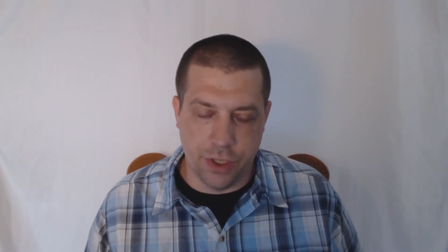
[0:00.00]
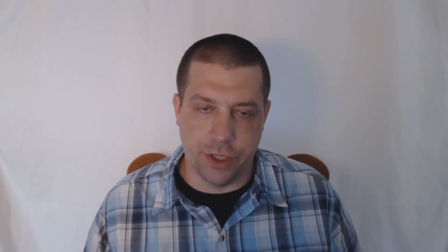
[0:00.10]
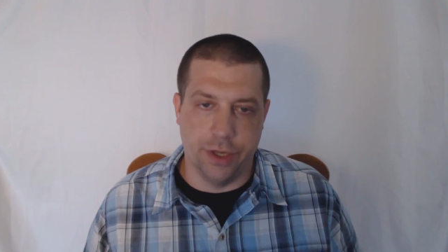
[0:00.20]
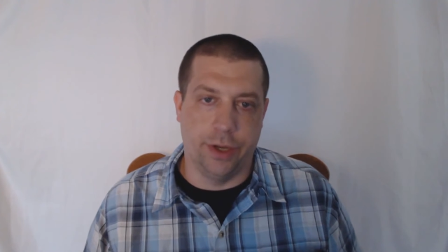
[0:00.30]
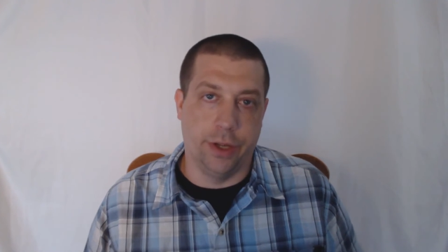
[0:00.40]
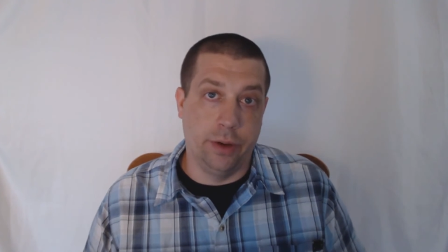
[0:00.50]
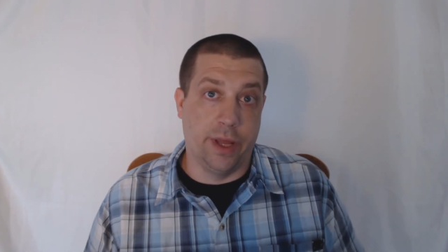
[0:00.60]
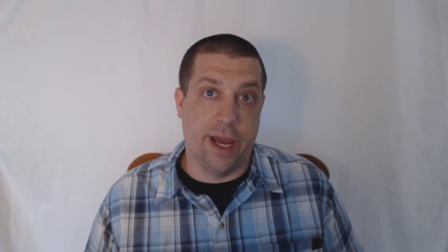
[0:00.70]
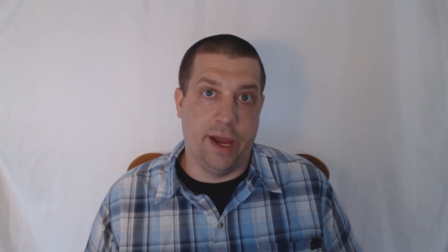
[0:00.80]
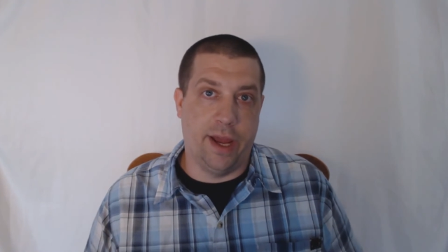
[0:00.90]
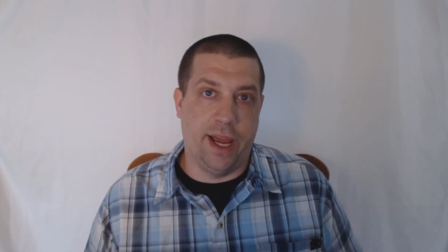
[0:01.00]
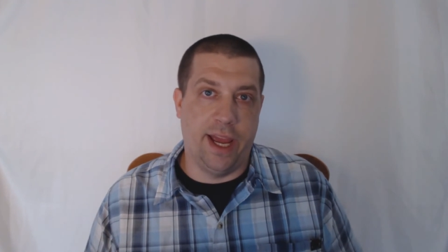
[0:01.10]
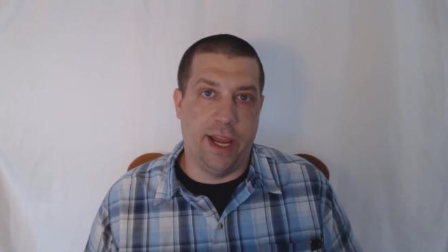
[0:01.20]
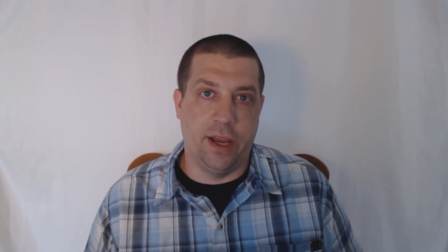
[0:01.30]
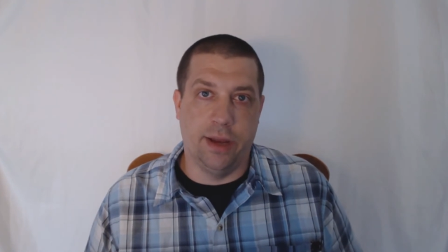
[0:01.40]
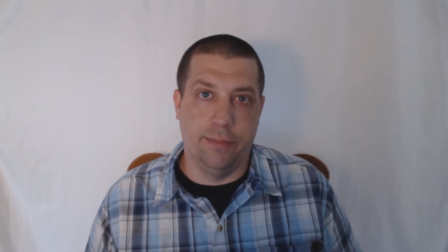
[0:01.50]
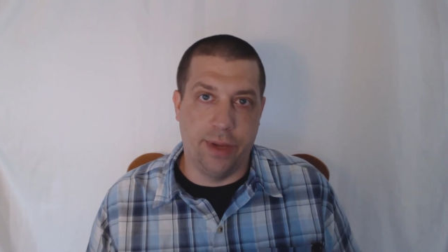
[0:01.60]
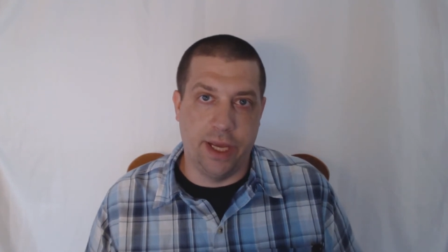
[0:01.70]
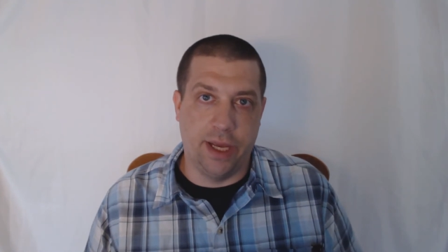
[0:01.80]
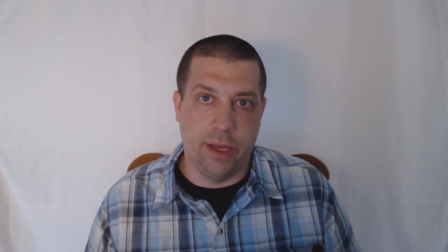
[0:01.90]
you shouldn't do that, A,
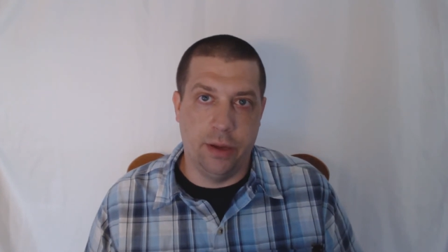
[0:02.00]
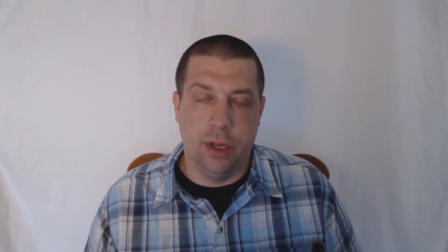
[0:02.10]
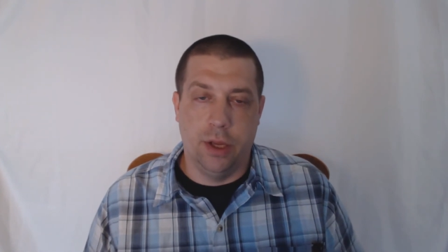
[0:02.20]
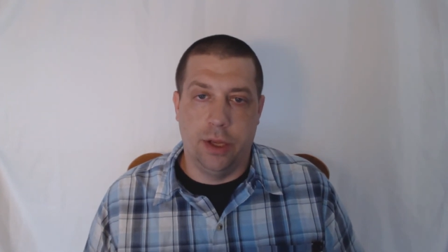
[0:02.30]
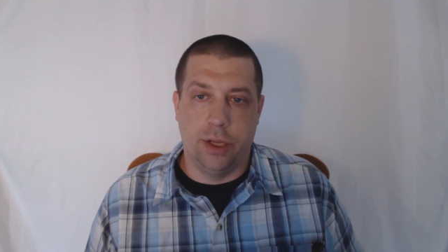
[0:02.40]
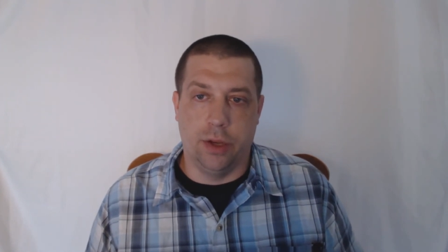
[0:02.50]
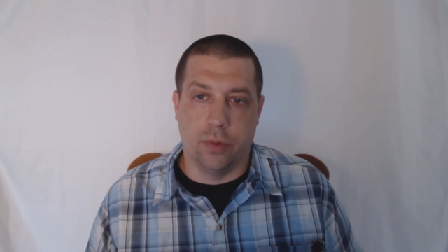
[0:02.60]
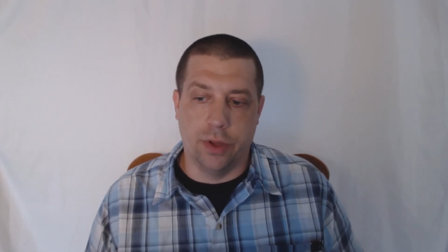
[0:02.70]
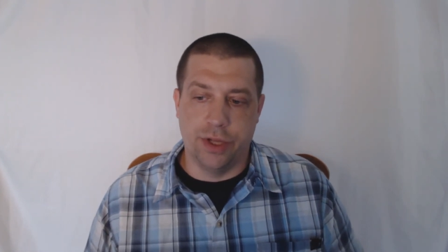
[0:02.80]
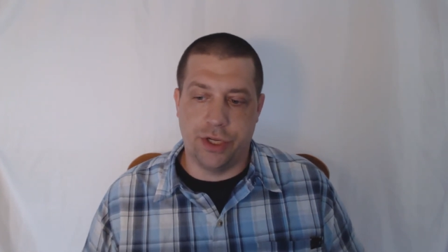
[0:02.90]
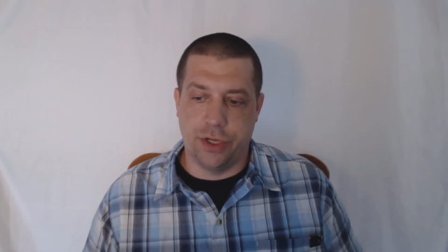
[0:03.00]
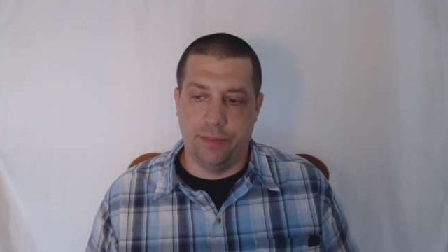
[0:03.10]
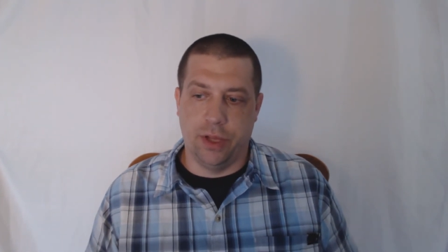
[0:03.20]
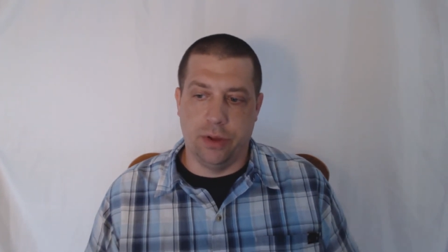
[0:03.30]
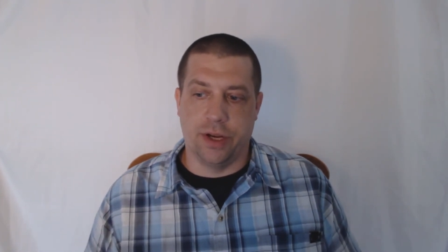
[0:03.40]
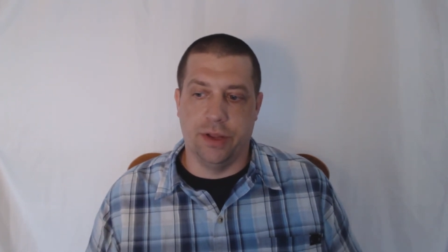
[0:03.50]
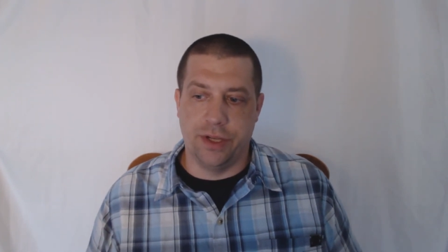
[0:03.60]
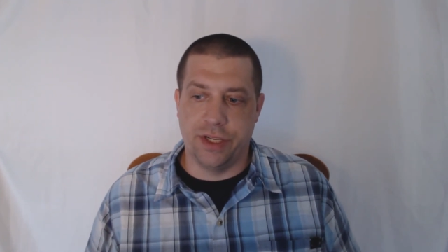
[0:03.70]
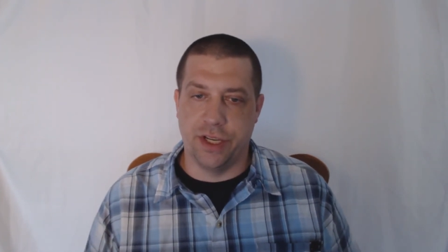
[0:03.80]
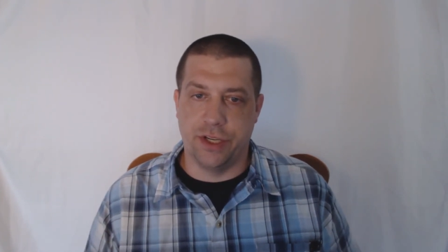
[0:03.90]
and B, you really should be looking
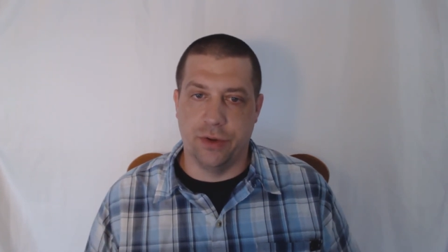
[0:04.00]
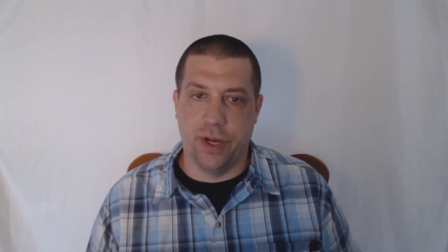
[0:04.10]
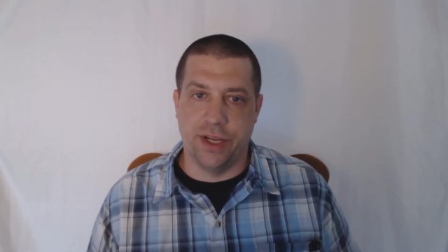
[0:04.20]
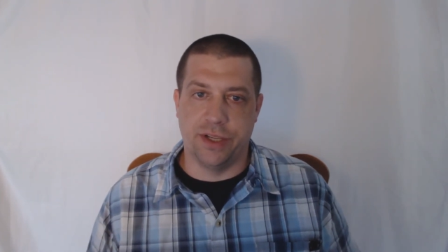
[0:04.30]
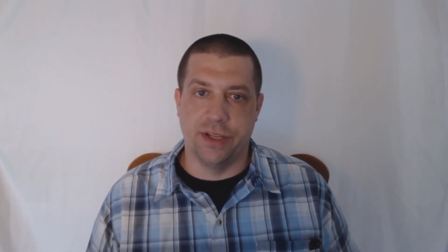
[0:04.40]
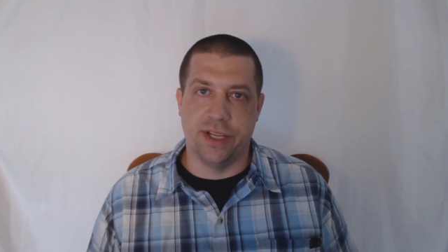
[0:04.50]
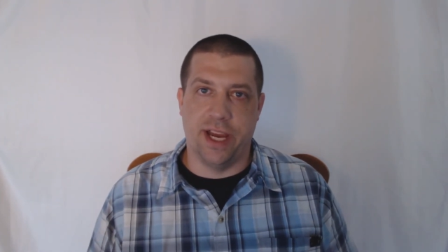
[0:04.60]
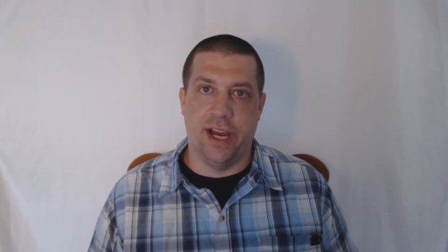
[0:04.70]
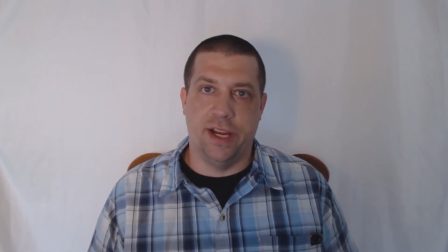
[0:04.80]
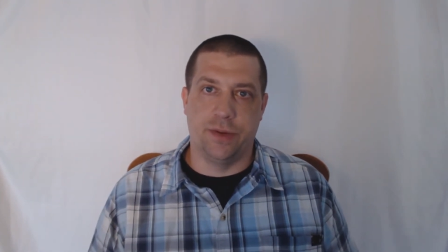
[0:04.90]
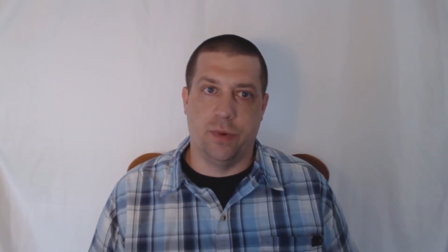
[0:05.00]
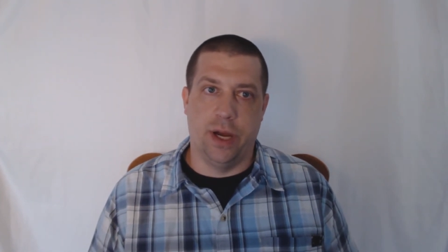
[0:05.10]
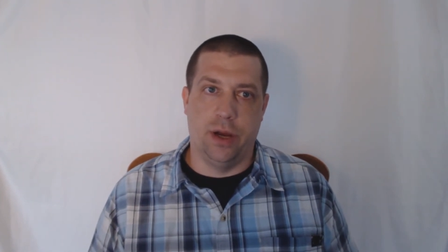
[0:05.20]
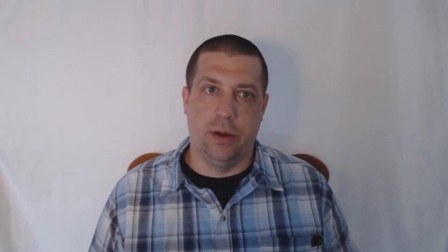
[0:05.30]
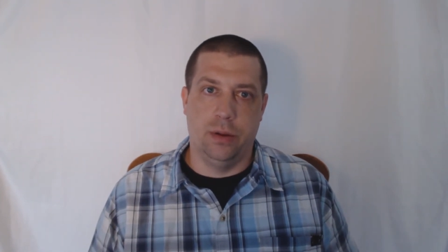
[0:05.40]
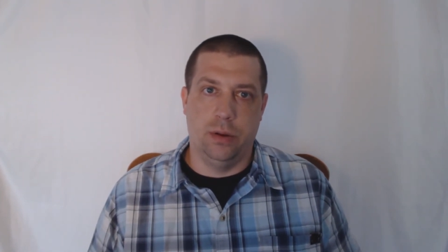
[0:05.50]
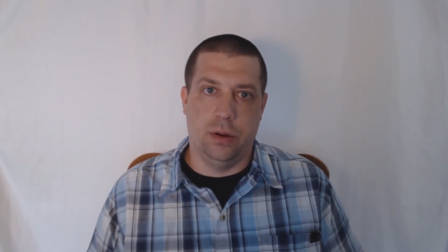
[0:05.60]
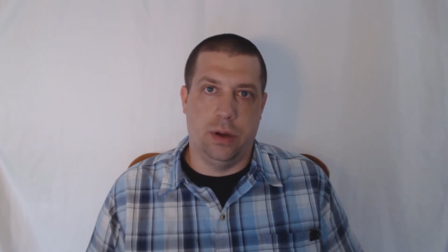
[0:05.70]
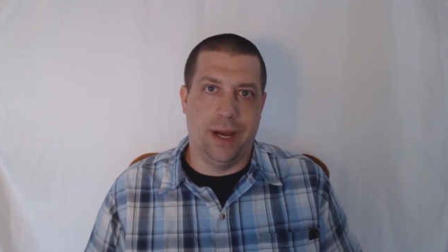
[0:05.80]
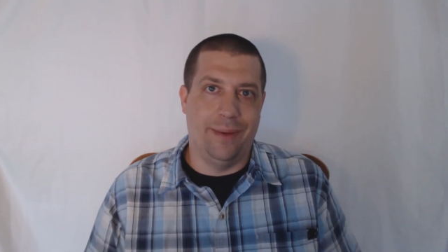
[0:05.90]
at these situations as, well,
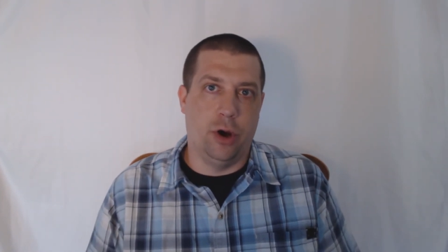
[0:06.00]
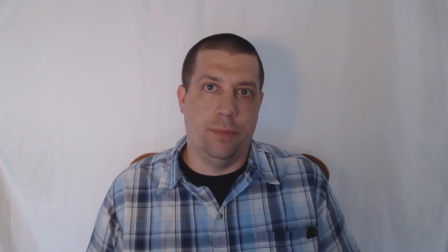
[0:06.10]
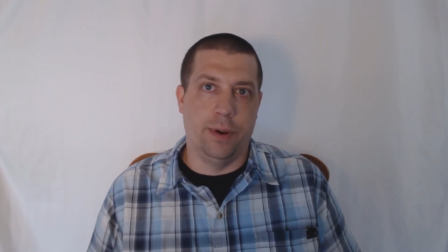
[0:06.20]
I'm